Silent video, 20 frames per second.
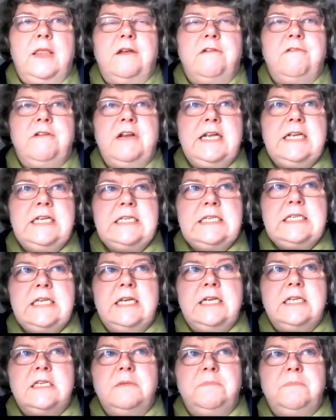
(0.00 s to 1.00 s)
there is.
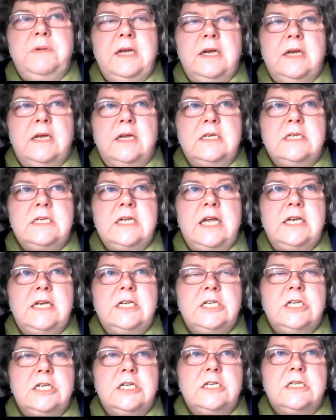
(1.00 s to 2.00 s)
It's a bit
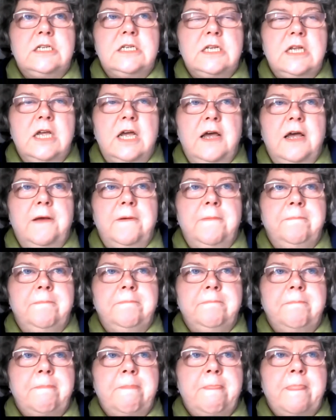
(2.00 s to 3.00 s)
contentious.
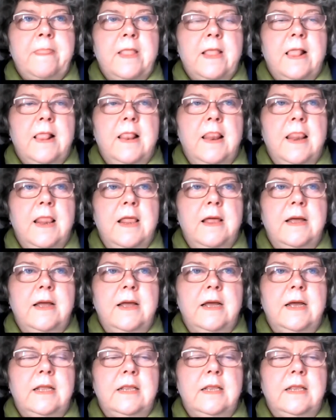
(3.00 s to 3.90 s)
Um, Sorry.